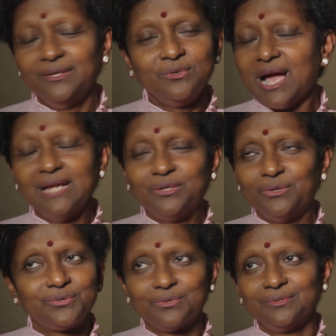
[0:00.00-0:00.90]
You can't
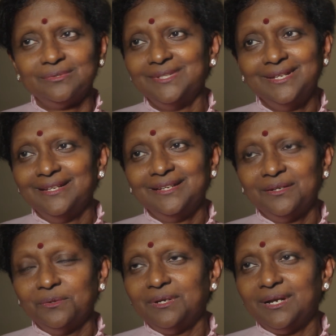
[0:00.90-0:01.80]
control
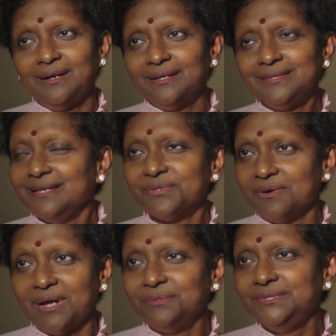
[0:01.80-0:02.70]
things
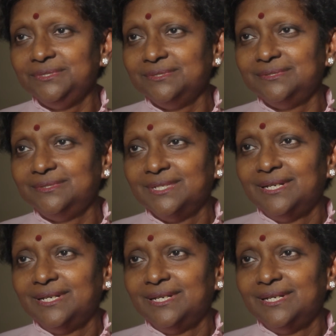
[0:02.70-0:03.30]
around you.